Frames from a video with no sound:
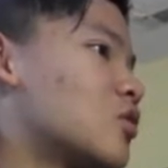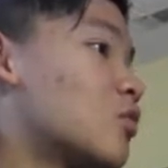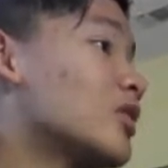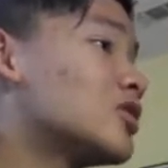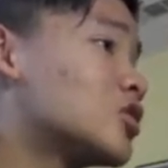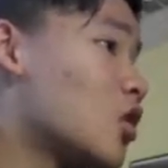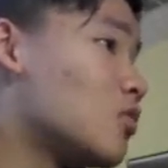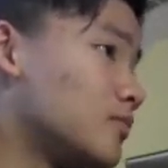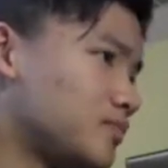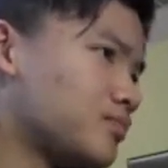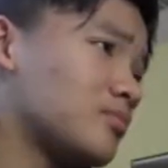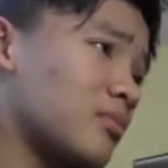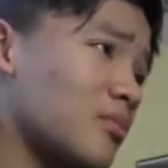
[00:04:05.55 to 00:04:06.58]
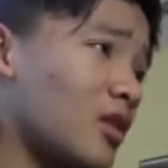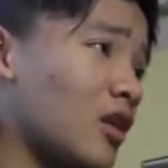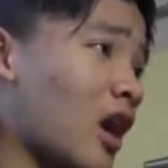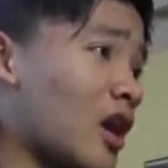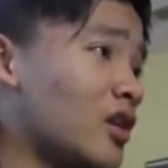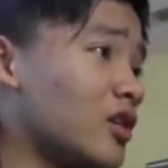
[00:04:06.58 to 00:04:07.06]
Redstone
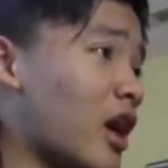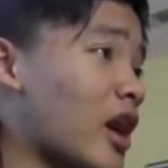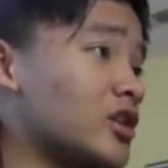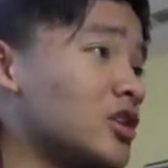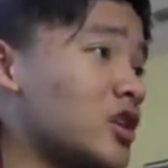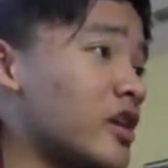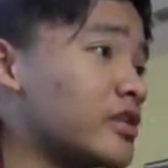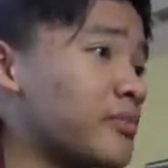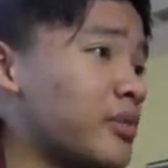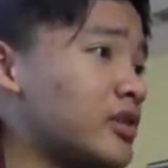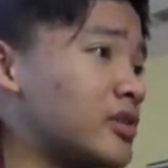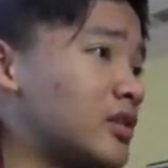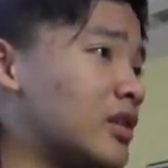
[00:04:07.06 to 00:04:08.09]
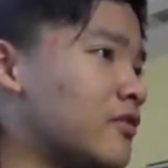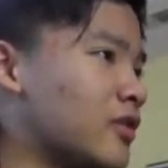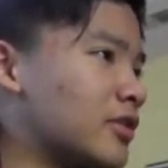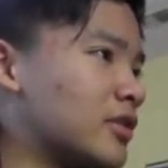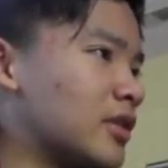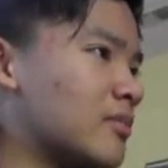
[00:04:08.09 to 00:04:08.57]
actually changed pretty
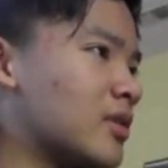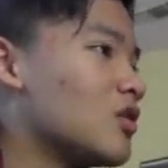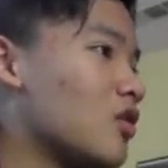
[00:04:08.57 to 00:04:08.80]
significantly.